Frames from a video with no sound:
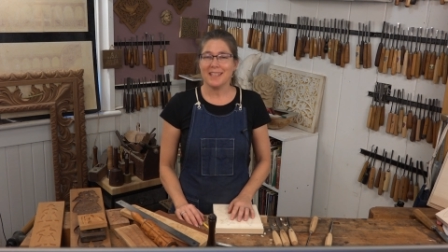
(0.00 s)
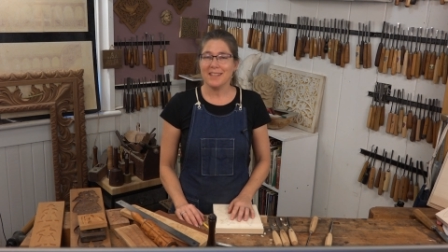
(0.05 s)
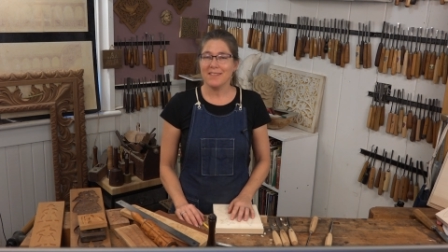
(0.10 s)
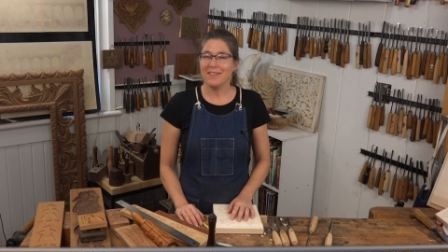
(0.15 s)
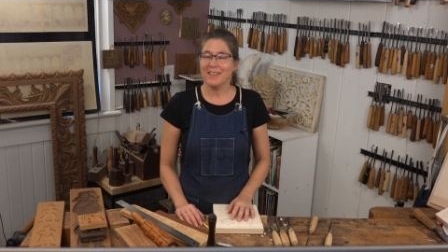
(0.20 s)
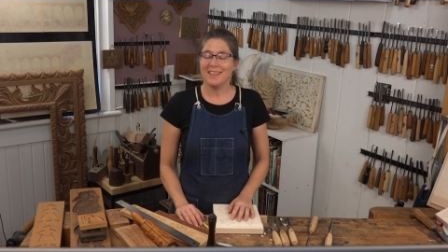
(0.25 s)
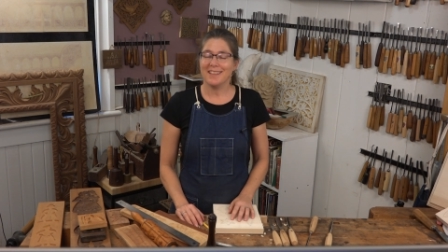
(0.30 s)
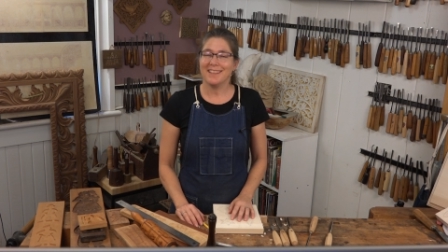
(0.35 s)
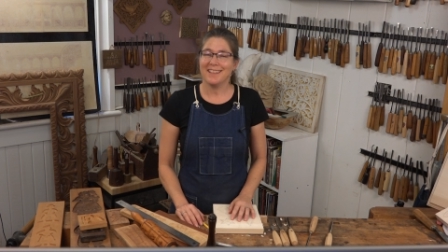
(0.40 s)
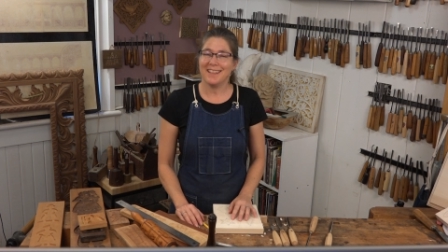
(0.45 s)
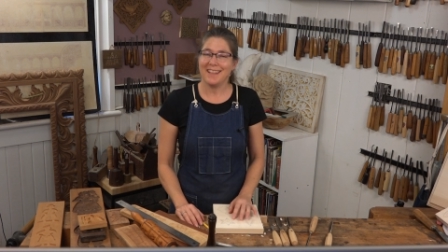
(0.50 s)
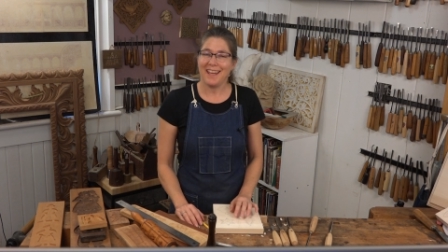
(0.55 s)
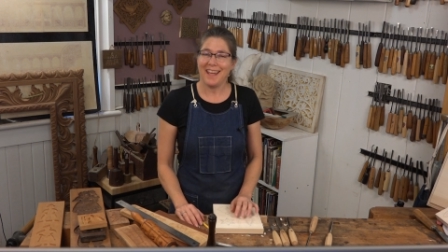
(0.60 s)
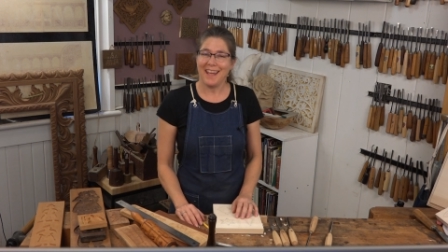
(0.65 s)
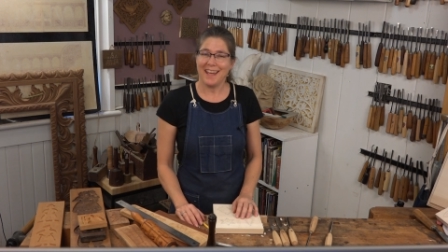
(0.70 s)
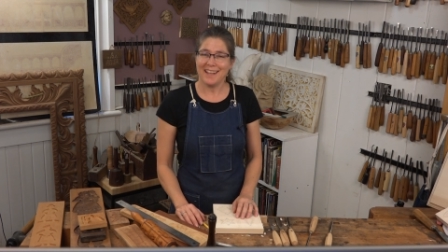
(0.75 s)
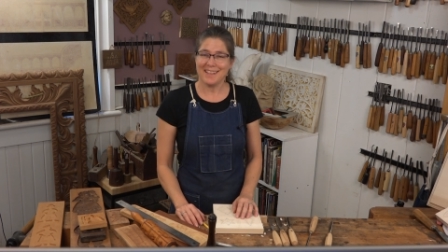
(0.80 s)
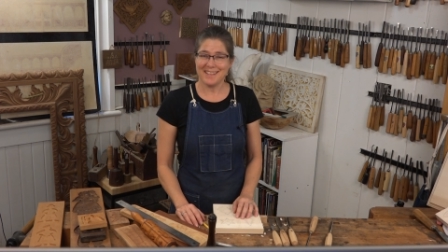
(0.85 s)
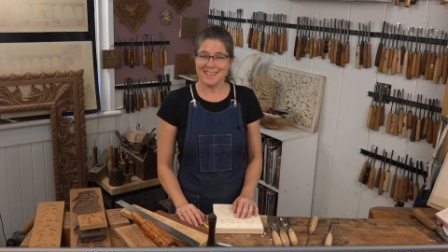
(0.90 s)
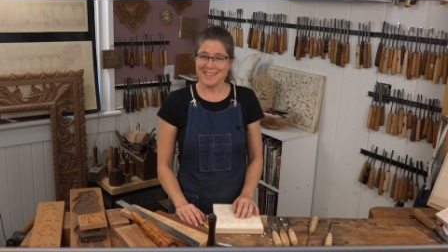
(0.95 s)
even
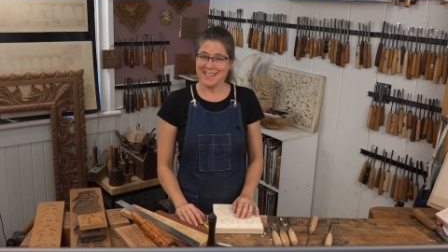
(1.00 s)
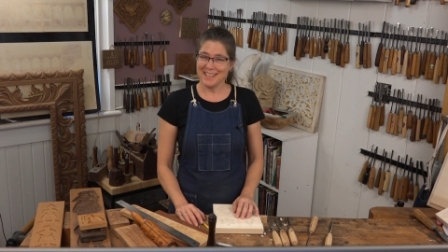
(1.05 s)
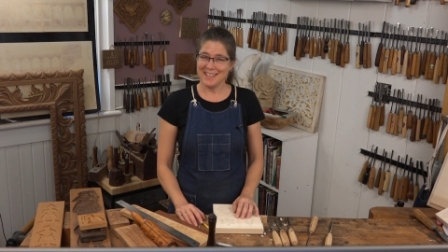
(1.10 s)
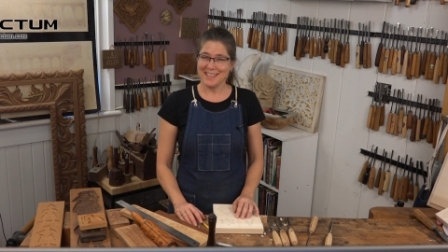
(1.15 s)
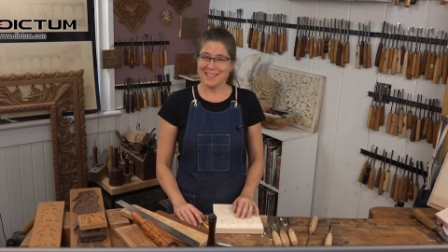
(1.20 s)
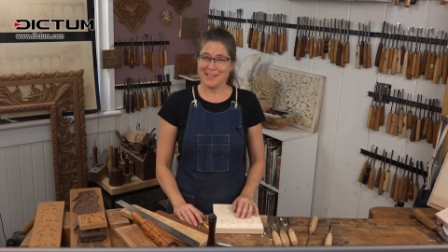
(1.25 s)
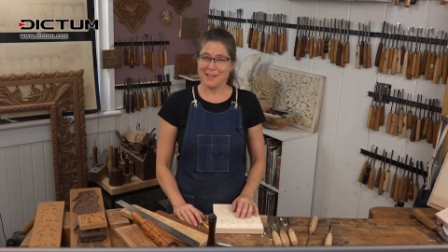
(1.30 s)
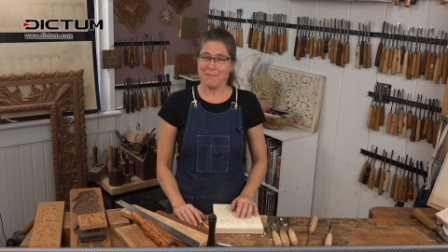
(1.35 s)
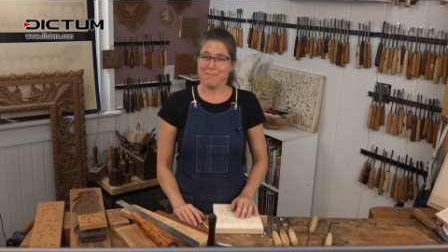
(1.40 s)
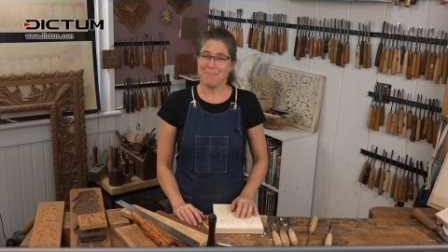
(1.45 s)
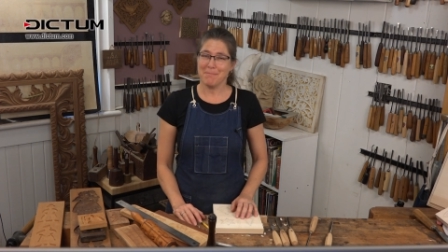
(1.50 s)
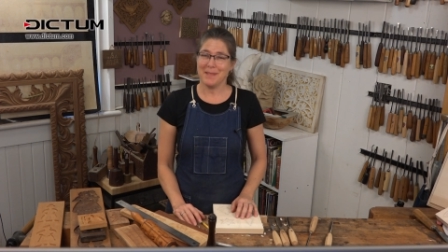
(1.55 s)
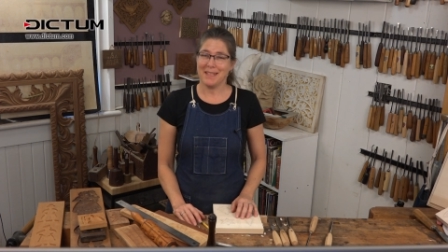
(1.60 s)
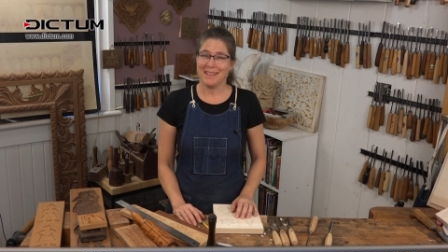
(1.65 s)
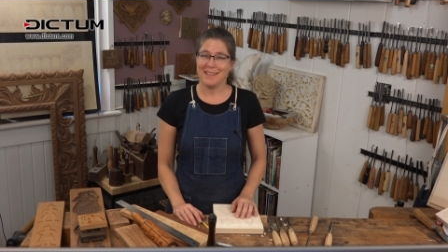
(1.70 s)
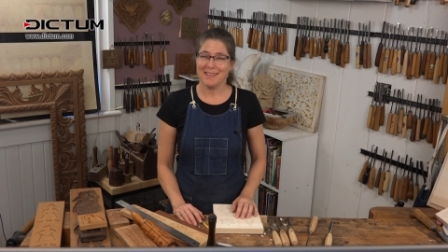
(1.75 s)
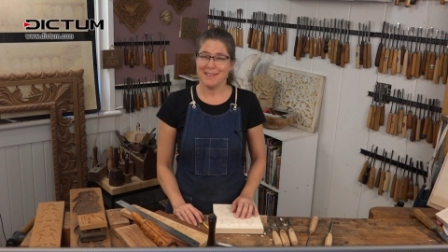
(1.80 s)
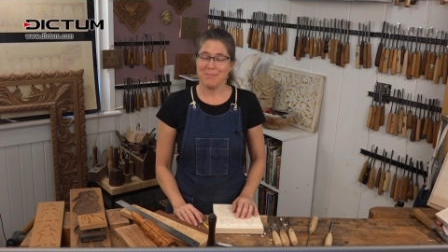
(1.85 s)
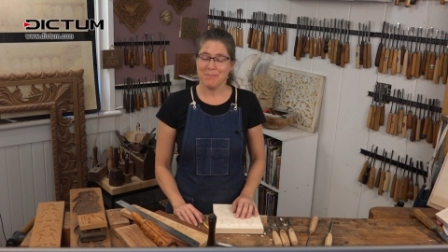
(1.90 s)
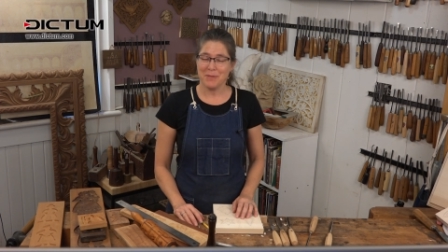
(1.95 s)
at Dictum
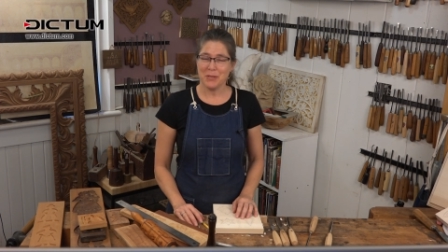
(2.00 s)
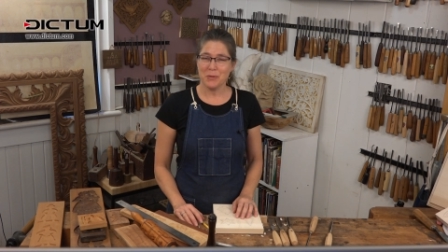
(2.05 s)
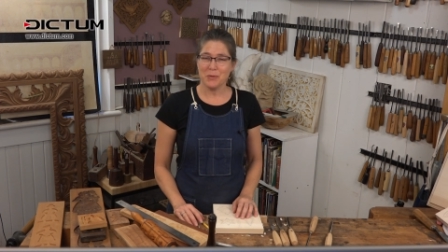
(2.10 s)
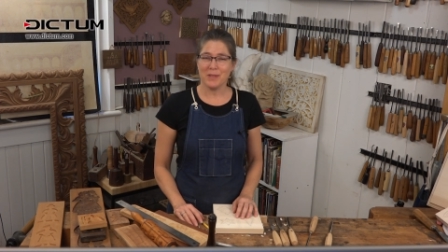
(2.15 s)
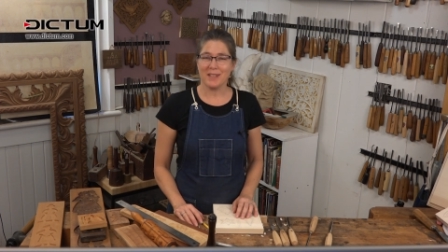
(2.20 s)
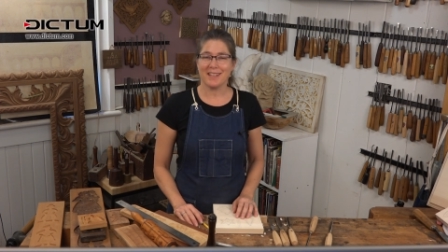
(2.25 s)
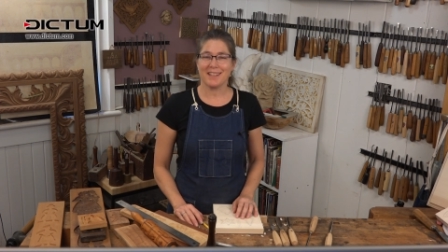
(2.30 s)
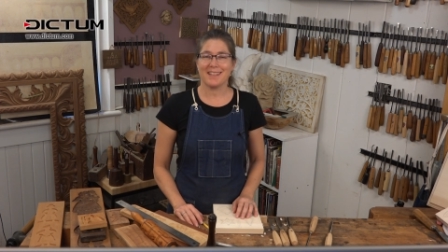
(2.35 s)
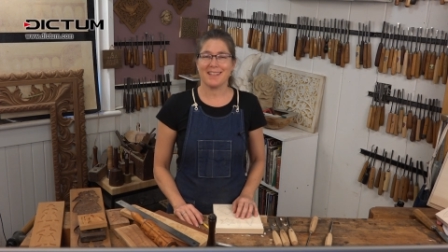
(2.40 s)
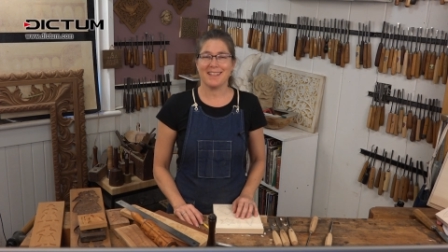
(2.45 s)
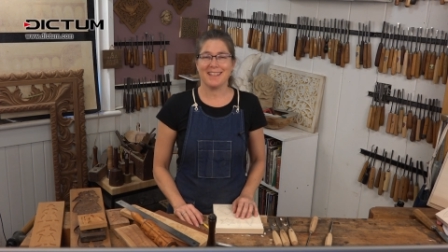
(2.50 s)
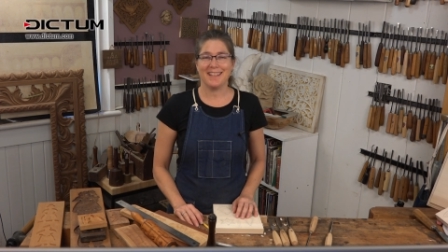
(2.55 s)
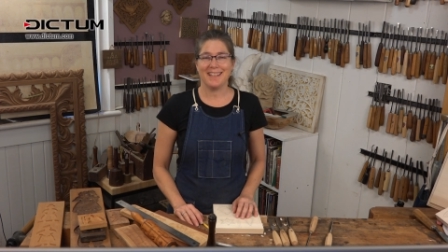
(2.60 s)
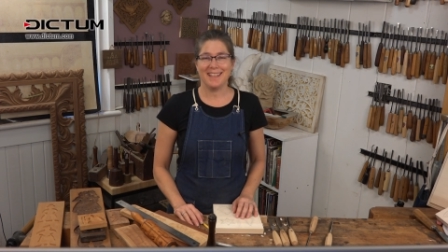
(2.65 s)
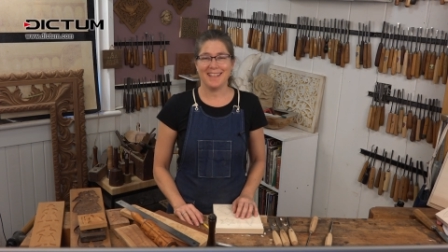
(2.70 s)
in Munich.